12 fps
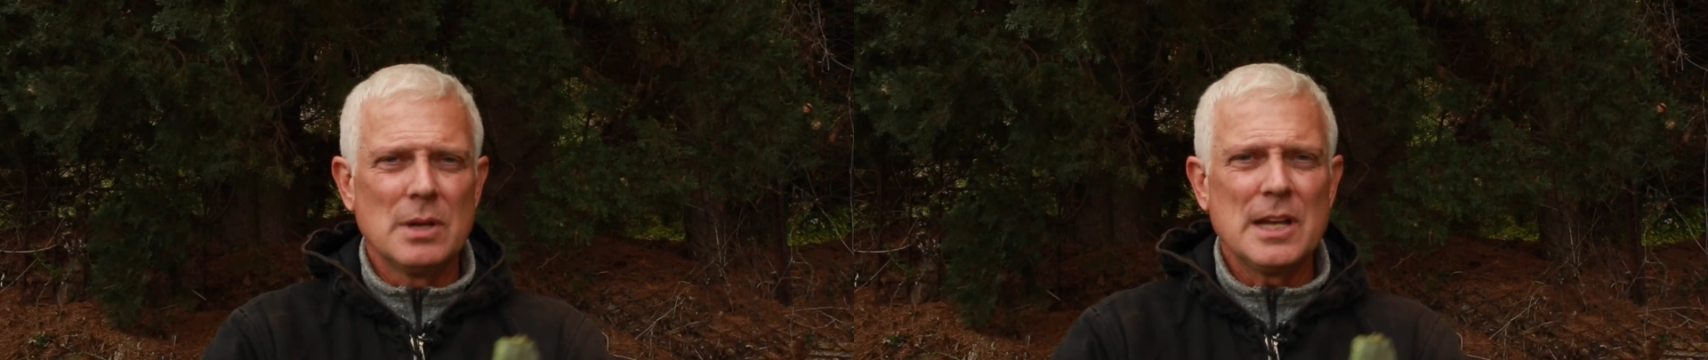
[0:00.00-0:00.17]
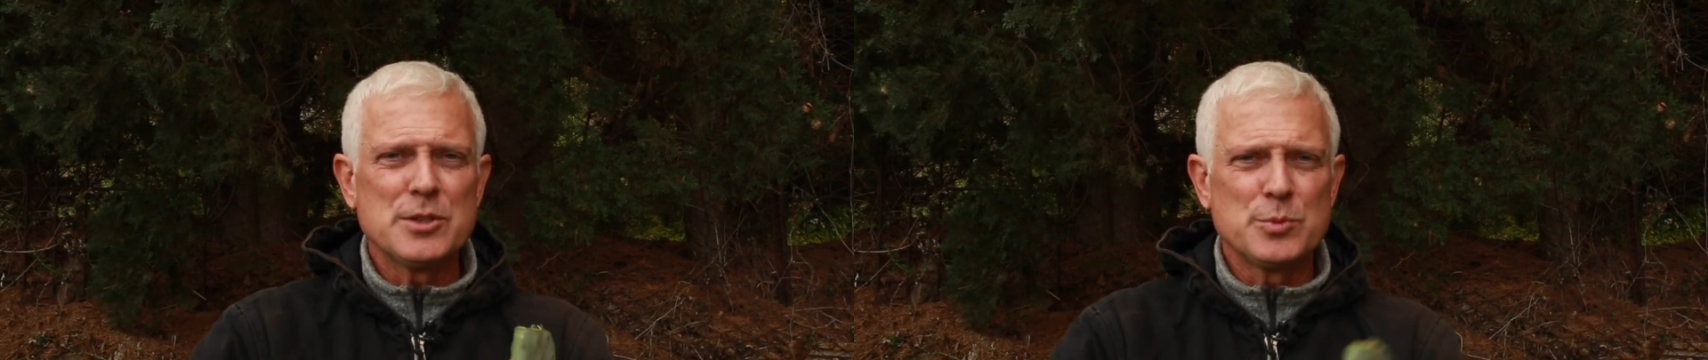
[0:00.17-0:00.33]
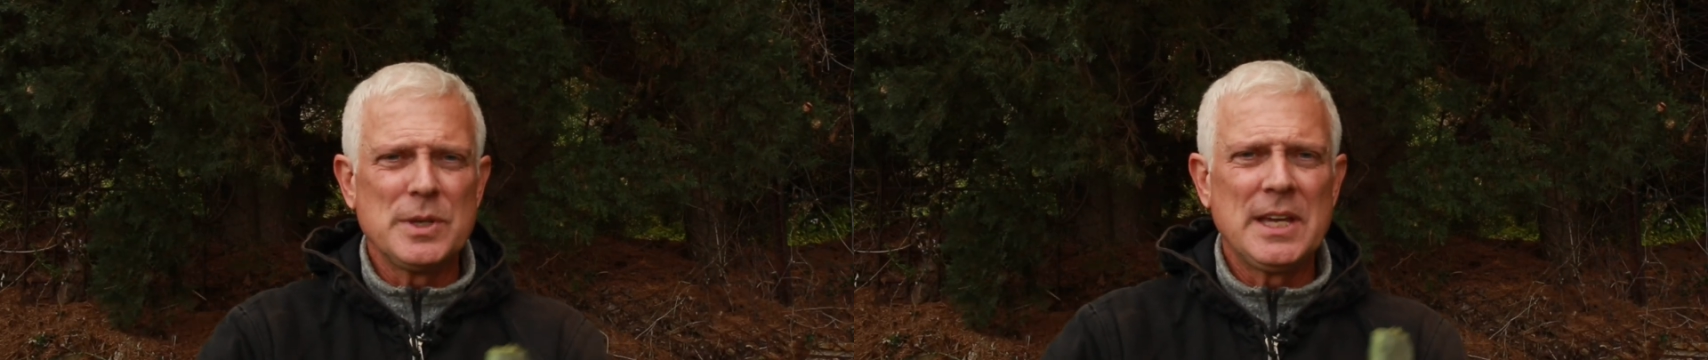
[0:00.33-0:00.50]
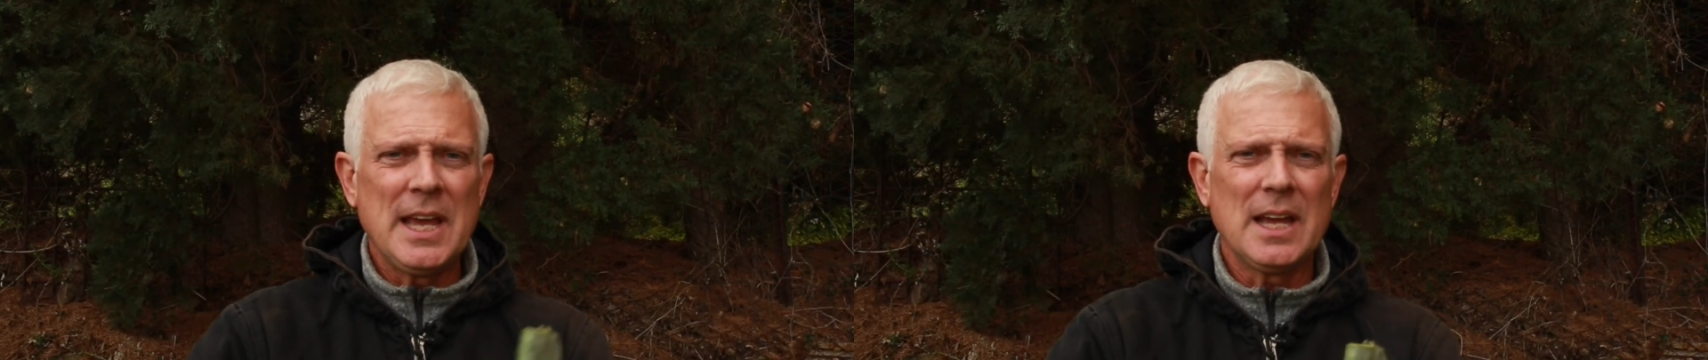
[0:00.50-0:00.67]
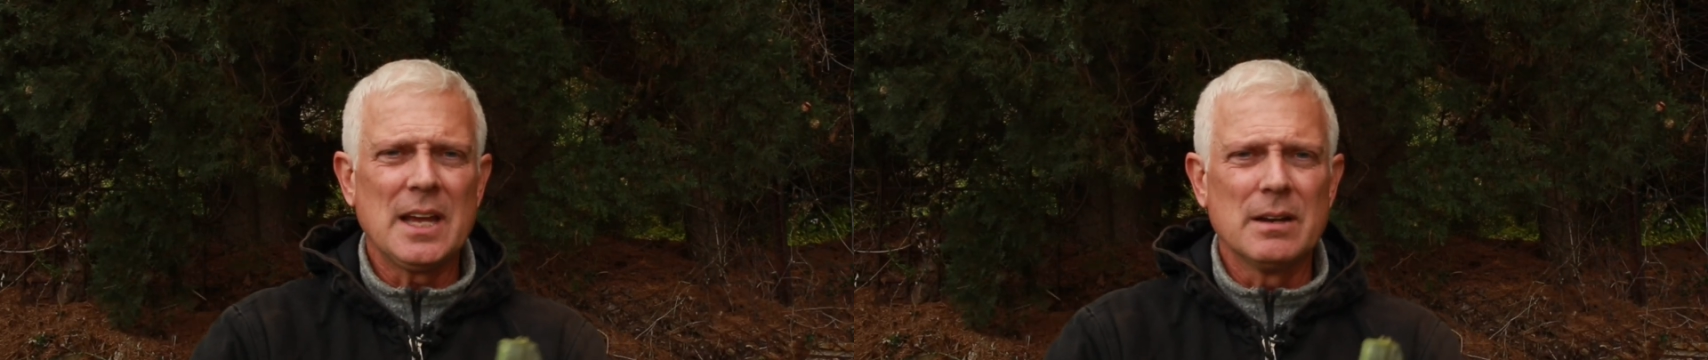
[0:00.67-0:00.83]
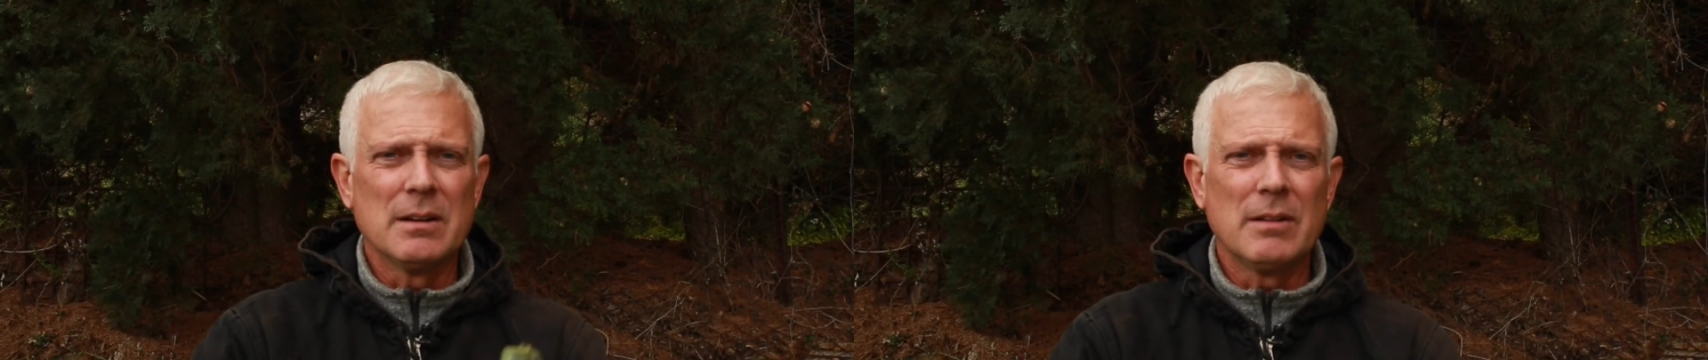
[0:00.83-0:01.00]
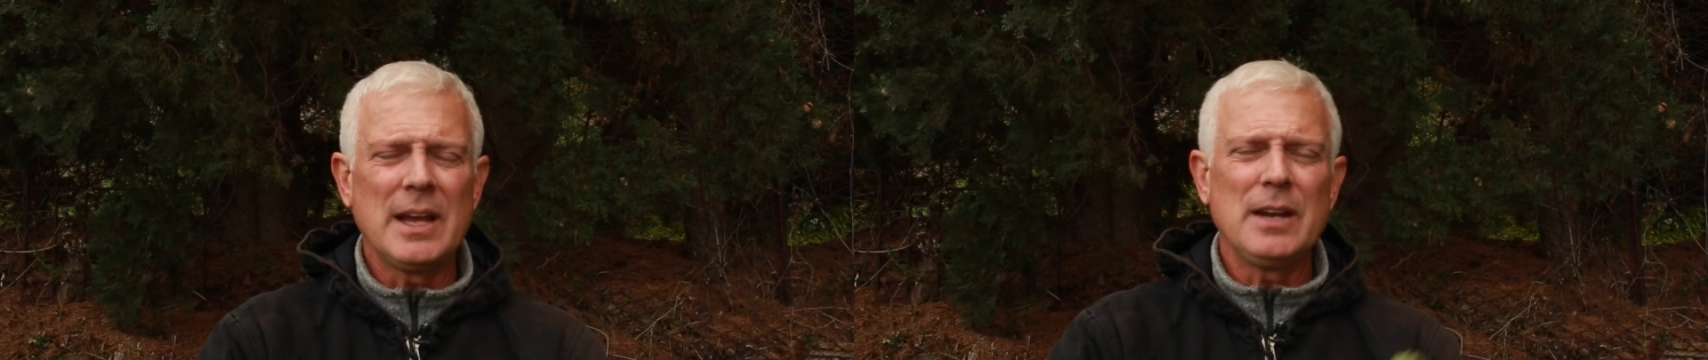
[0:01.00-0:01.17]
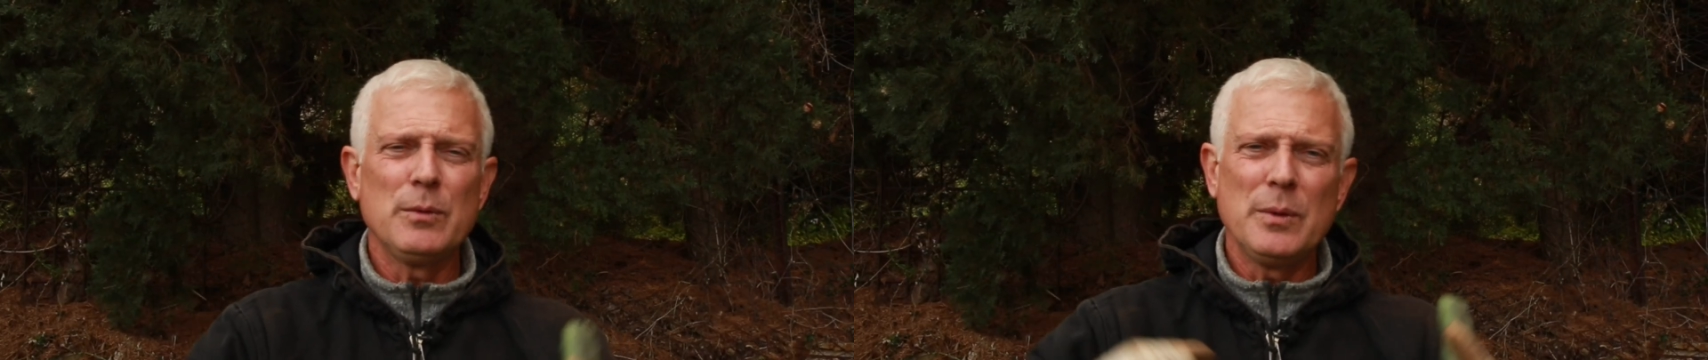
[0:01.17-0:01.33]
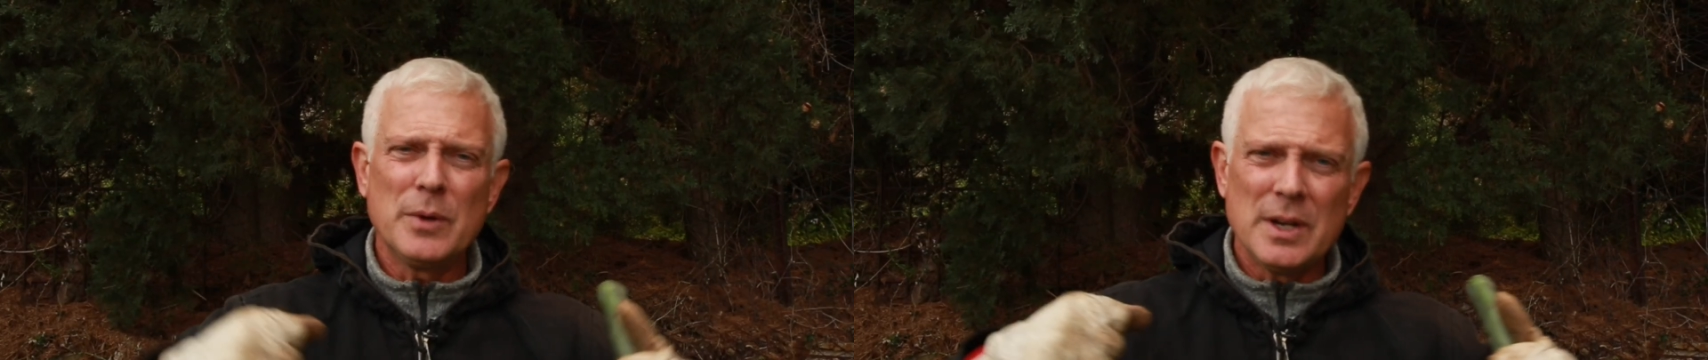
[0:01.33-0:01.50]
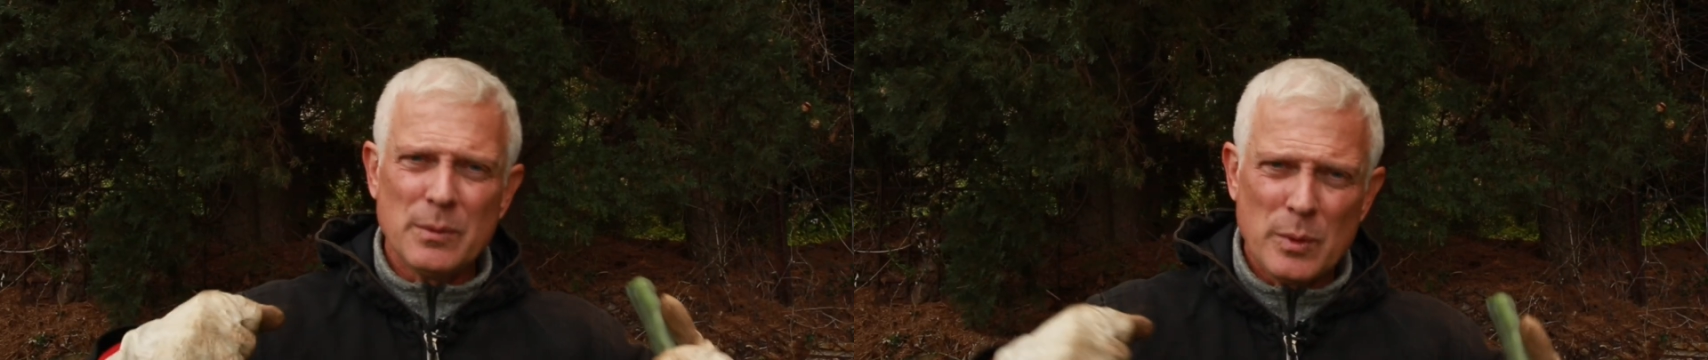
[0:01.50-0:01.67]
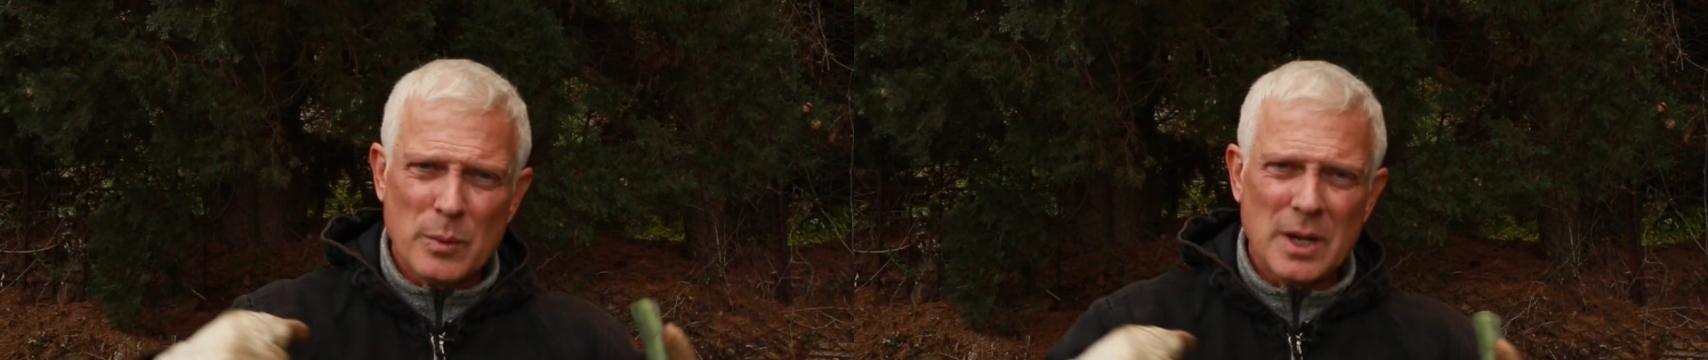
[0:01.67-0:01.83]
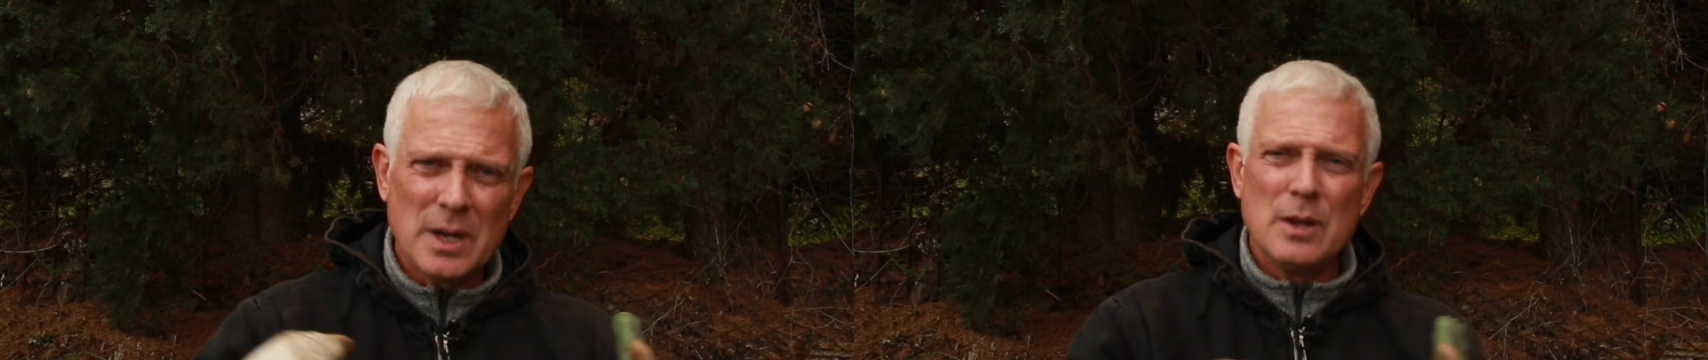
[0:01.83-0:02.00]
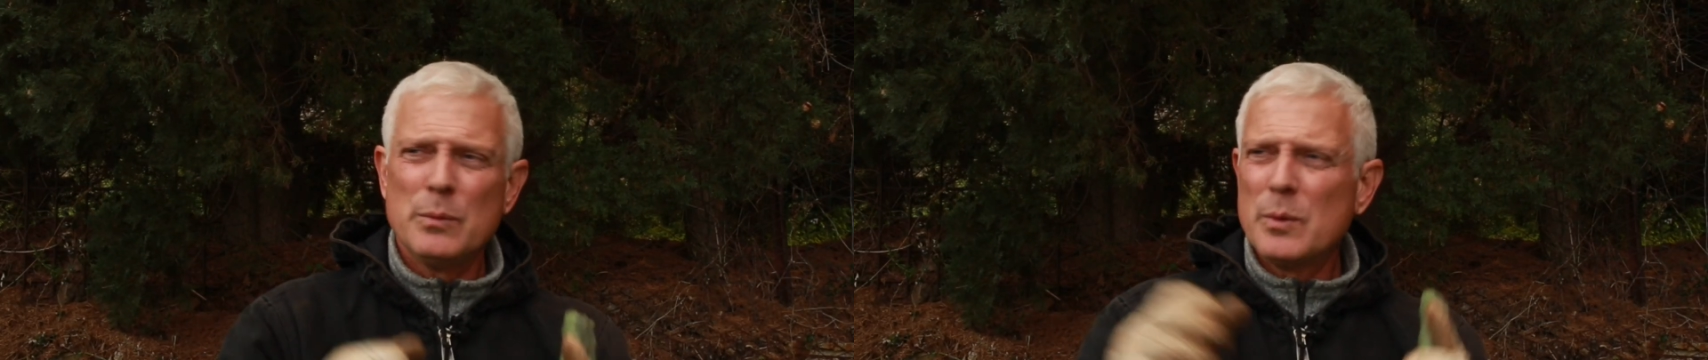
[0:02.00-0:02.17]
as we can, right? We want